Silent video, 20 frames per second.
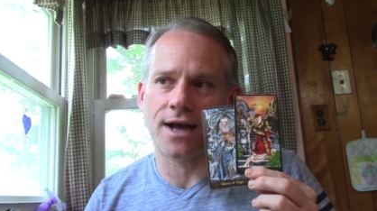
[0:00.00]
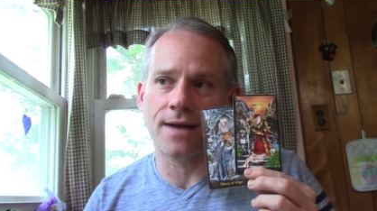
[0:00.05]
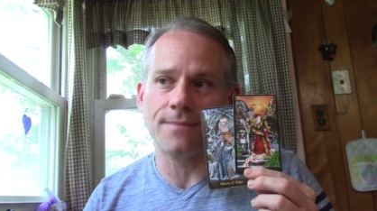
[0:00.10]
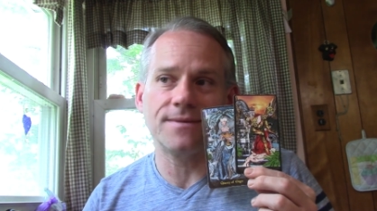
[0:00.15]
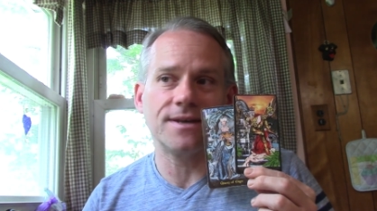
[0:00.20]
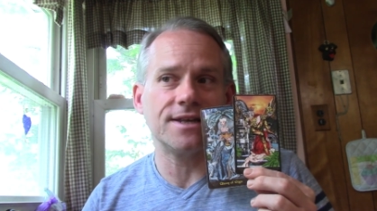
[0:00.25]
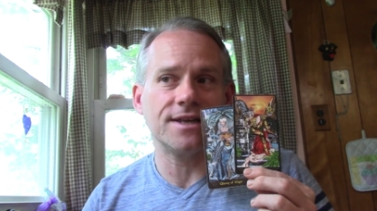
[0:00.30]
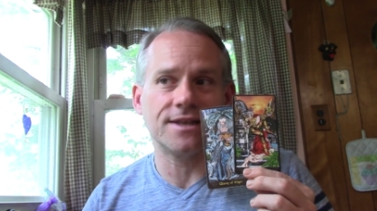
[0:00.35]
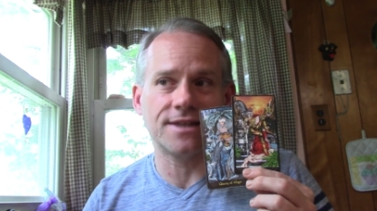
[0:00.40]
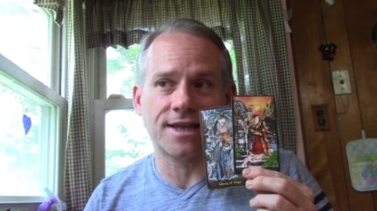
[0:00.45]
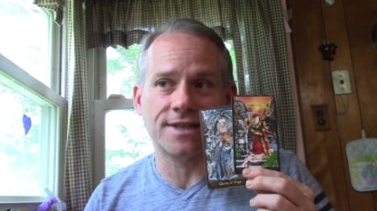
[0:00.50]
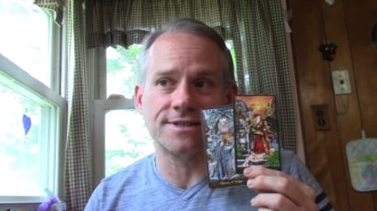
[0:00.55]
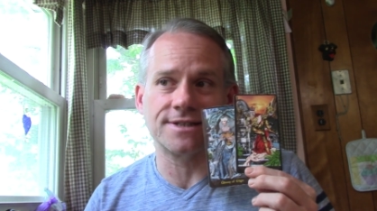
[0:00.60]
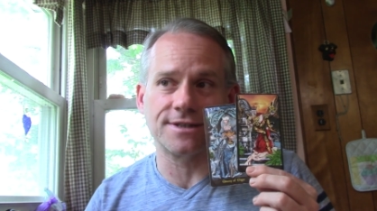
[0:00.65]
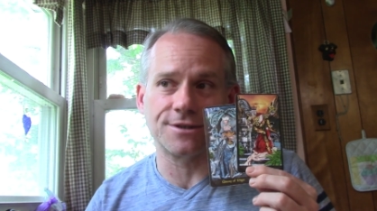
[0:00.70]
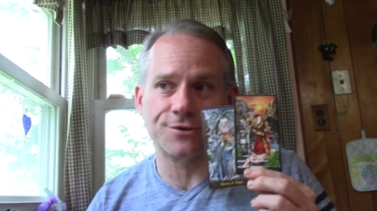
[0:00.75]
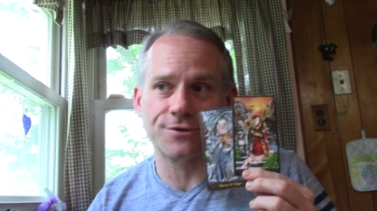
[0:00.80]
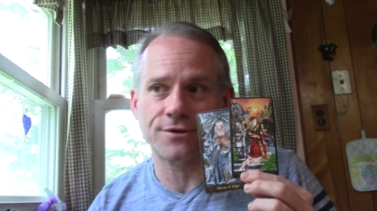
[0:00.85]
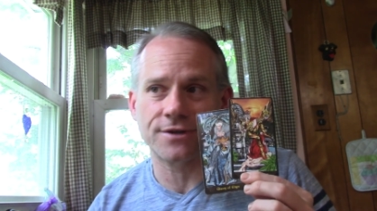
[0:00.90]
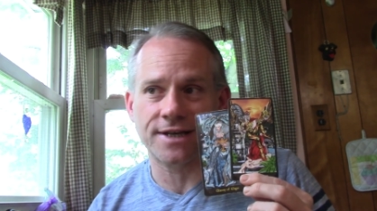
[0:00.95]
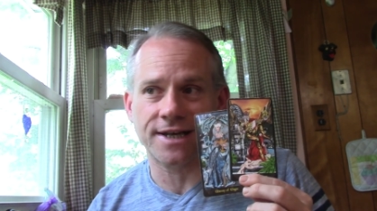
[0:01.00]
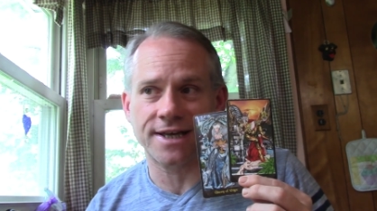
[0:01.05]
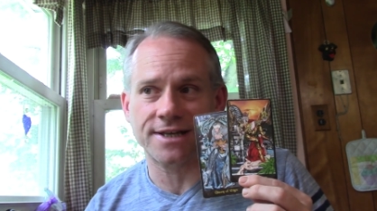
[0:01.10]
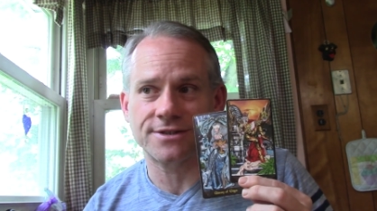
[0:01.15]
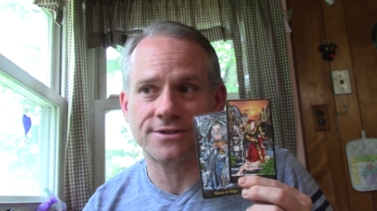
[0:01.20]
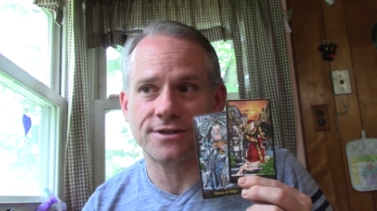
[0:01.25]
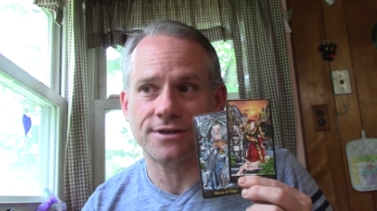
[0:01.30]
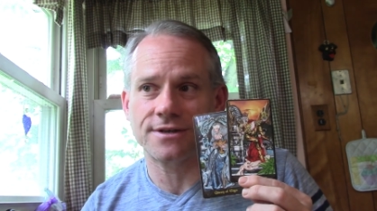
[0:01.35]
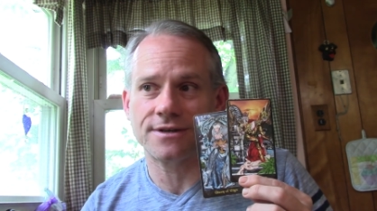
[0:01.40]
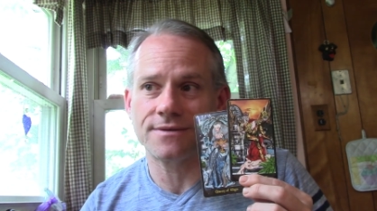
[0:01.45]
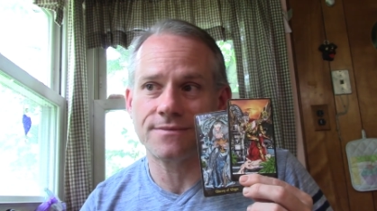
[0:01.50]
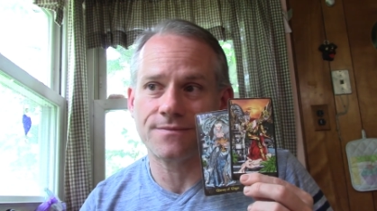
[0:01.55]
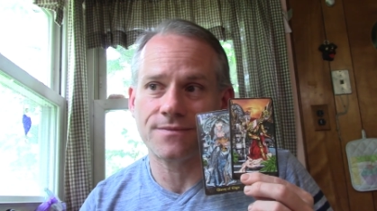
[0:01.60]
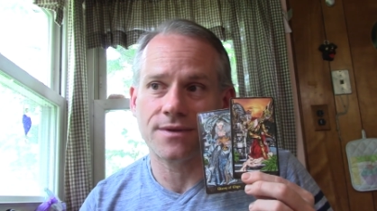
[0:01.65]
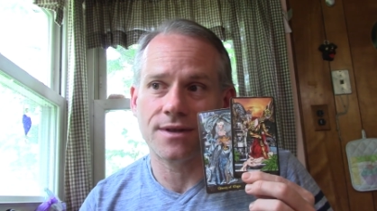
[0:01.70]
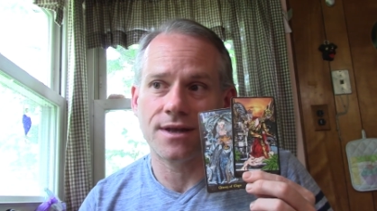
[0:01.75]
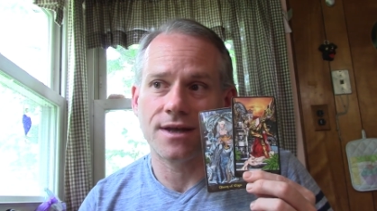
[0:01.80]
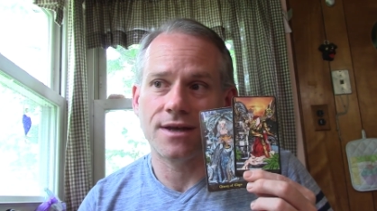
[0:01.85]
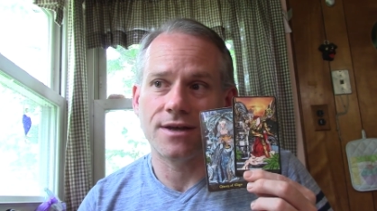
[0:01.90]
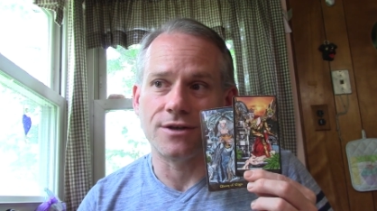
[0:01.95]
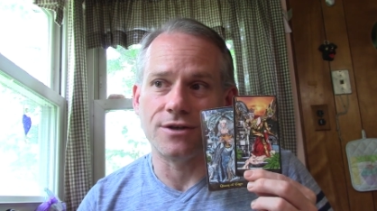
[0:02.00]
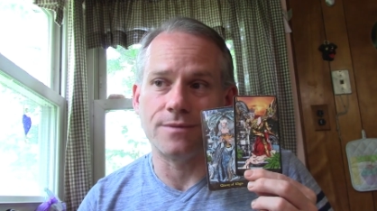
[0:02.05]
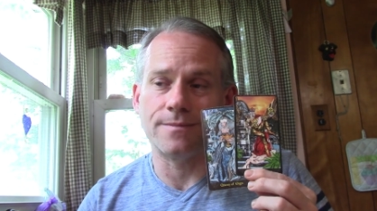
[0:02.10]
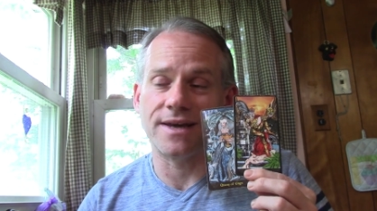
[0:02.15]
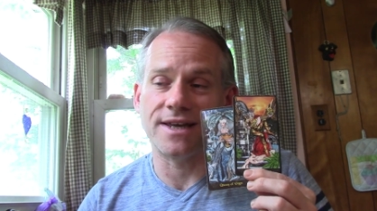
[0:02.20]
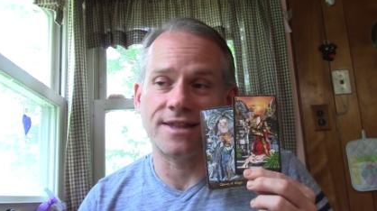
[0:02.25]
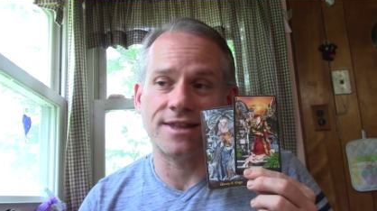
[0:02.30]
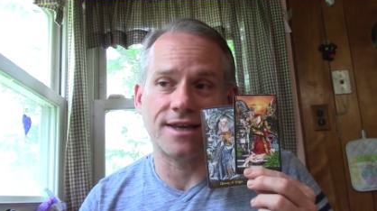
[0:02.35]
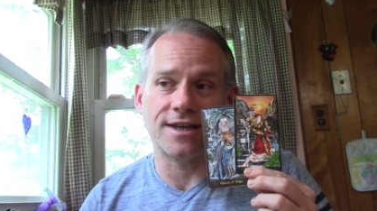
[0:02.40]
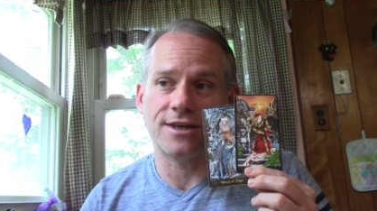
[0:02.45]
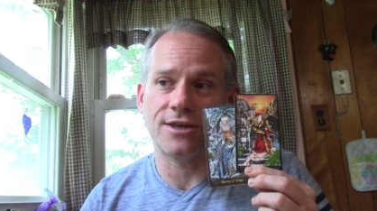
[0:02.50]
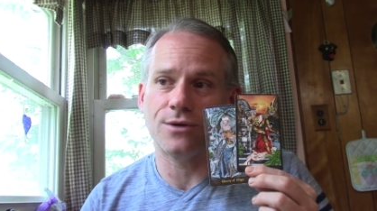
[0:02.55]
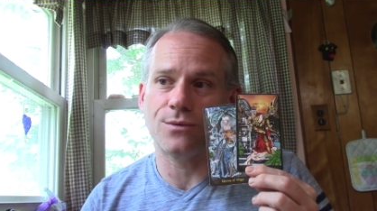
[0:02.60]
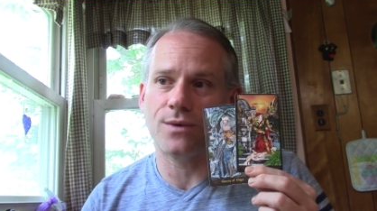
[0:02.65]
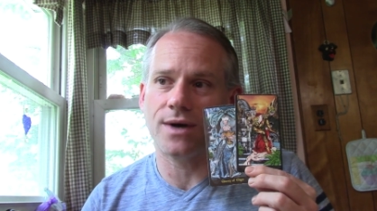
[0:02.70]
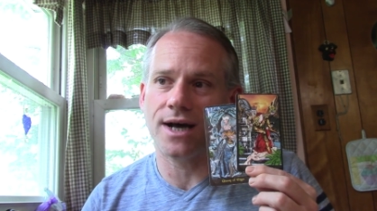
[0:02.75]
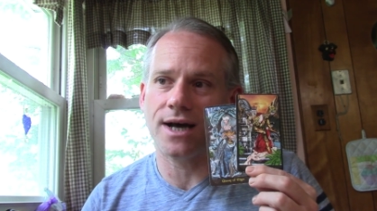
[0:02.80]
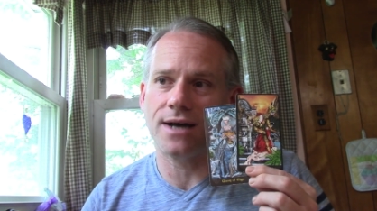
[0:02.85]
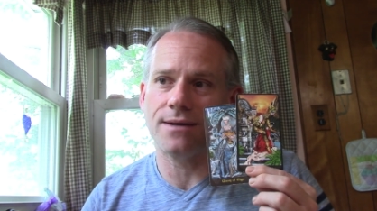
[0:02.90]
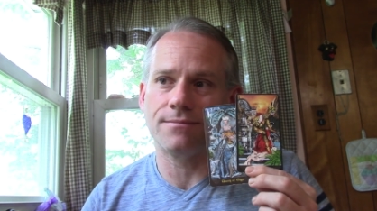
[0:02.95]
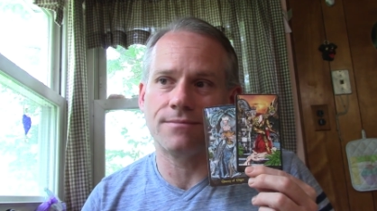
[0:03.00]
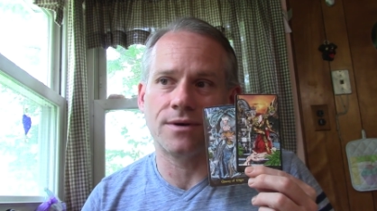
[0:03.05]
I'm getting that's literally an answer you may think you want,